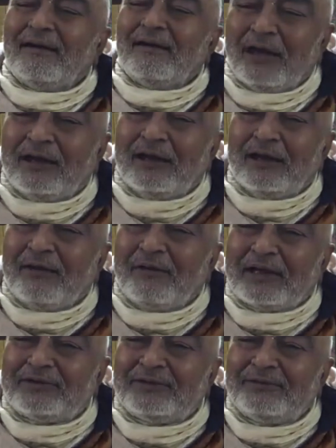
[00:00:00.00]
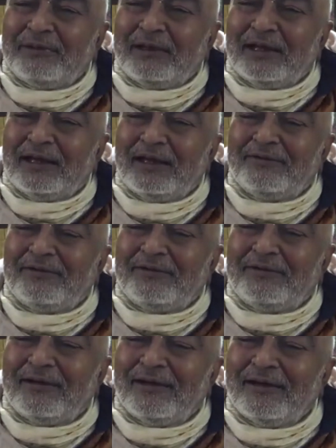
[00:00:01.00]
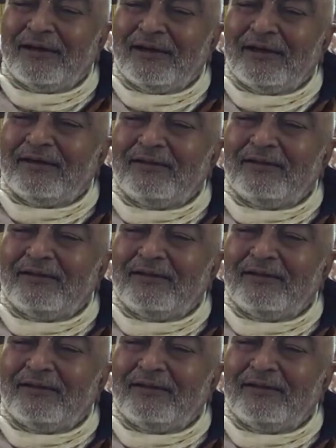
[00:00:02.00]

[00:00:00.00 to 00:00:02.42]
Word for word: Where the Lakshmi lives?